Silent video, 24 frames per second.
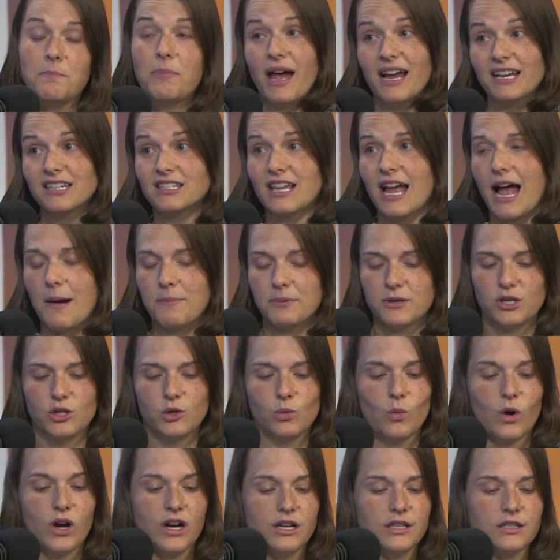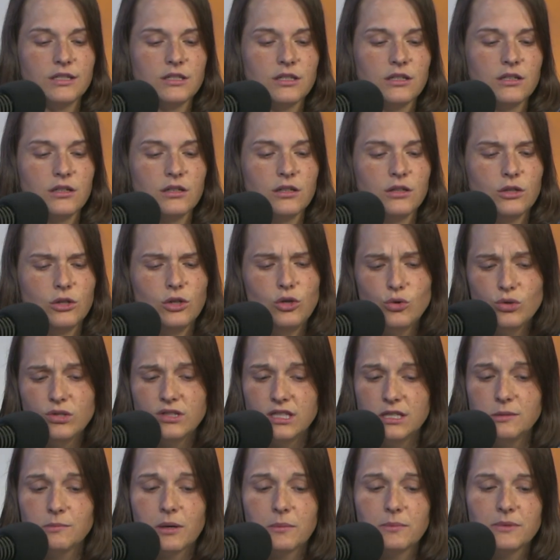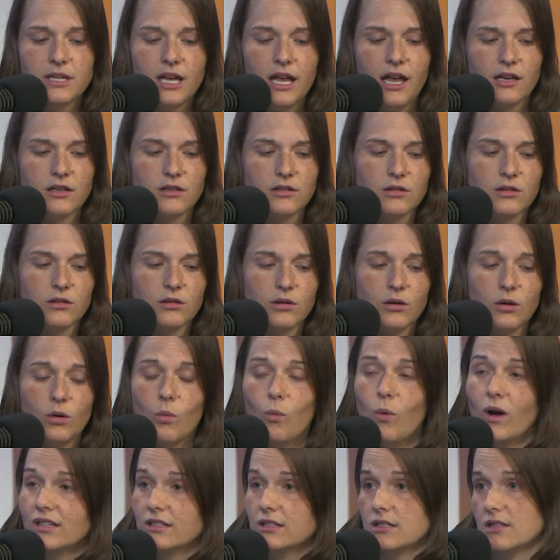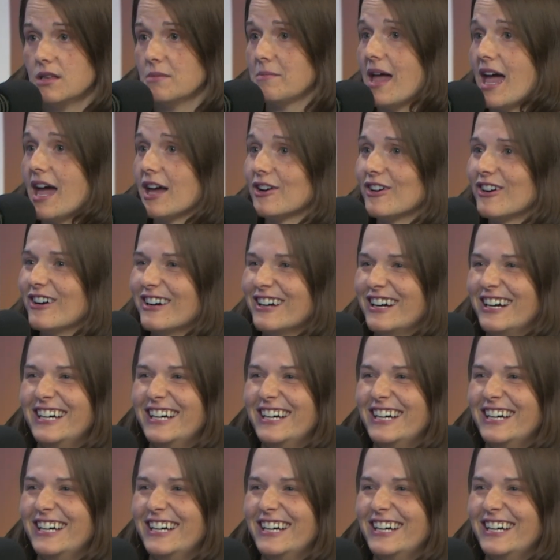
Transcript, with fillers: best option was you seem upset. What's the matter?